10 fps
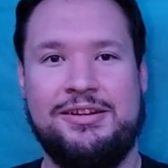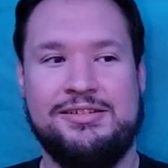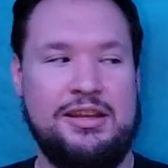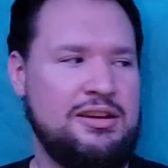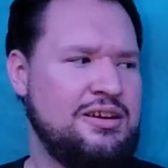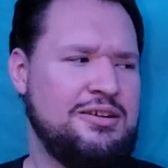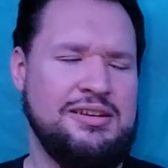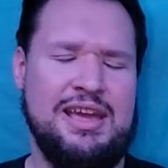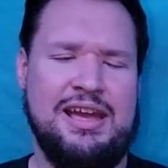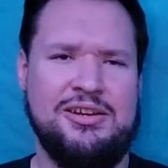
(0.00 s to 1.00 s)
He's like, oh
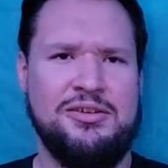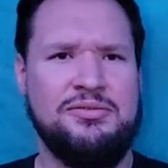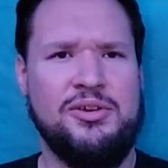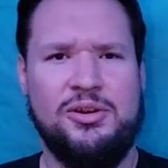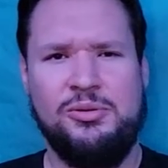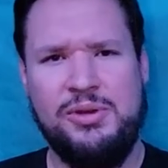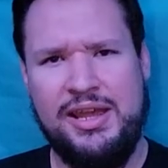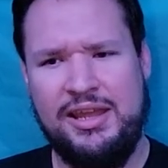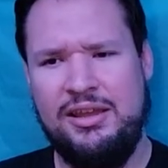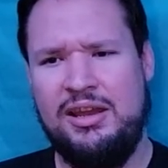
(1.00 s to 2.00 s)
yeah, you're far
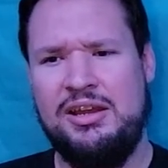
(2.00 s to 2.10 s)
away,